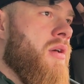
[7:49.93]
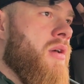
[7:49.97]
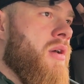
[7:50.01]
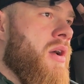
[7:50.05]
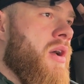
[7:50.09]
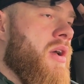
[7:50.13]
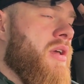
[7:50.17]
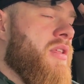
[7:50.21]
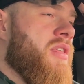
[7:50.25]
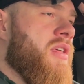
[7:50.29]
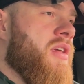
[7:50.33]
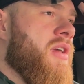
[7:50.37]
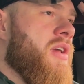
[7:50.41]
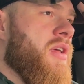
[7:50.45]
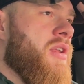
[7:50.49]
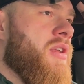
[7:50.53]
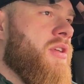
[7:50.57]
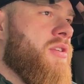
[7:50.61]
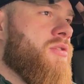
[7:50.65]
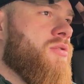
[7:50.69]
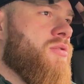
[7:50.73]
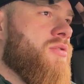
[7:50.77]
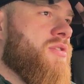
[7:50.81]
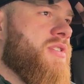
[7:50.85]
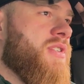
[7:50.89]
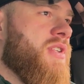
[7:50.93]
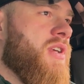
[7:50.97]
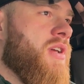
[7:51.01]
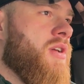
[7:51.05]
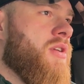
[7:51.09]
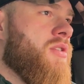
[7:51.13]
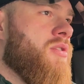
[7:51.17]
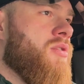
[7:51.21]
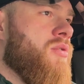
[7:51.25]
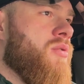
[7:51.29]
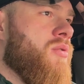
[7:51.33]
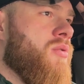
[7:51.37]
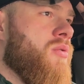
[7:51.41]
I think I need to
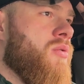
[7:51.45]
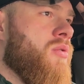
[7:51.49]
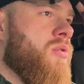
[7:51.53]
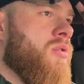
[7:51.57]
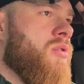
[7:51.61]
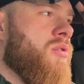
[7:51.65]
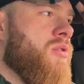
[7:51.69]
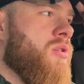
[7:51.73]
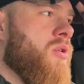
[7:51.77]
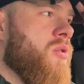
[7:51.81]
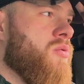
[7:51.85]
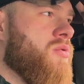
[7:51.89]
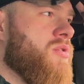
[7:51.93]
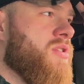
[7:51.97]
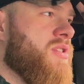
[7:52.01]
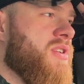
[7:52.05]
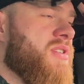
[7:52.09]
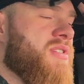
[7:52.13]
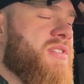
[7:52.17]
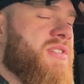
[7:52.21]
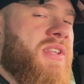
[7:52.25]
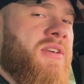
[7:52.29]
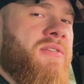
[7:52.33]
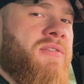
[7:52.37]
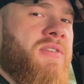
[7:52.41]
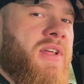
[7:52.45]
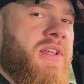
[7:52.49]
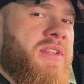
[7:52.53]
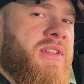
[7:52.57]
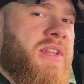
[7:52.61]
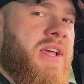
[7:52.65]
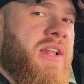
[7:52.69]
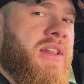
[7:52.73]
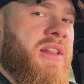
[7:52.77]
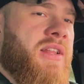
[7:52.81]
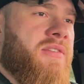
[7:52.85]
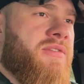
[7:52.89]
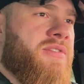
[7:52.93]
stick to those stiff leg
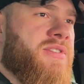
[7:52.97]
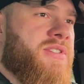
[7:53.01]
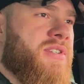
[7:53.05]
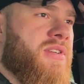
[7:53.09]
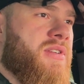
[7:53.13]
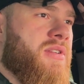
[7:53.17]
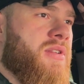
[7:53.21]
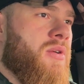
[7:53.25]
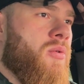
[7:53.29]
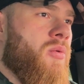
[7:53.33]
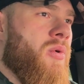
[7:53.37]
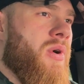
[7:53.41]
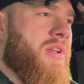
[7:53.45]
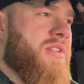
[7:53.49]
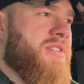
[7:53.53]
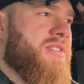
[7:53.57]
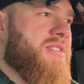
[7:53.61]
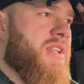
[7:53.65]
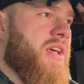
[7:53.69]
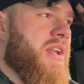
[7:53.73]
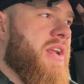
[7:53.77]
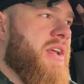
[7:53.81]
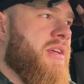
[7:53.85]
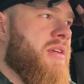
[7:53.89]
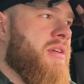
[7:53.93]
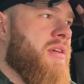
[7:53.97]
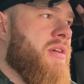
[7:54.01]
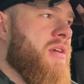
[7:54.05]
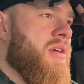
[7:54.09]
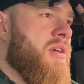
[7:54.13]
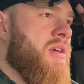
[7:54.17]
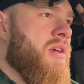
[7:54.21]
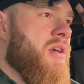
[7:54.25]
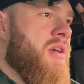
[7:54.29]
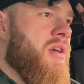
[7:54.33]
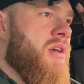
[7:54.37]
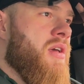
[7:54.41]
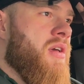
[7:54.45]
deadlifts, the ones that I
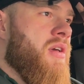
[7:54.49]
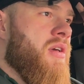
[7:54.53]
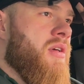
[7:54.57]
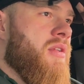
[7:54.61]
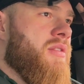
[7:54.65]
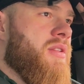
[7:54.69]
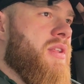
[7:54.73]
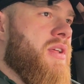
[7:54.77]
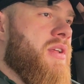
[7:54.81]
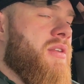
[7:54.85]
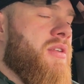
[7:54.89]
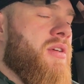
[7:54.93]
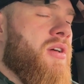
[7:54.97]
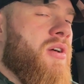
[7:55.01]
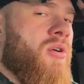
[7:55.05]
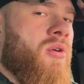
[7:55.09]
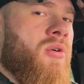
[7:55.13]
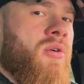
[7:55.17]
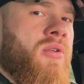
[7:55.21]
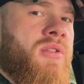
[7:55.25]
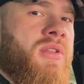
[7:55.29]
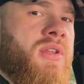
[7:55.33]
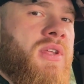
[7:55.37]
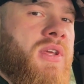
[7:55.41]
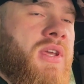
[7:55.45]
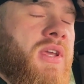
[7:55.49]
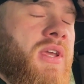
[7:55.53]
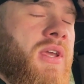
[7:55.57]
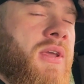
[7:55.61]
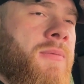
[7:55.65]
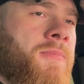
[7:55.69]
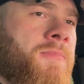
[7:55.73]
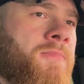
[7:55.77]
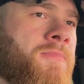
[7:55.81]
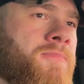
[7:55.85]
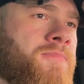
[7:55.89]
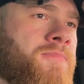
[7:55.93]
did on the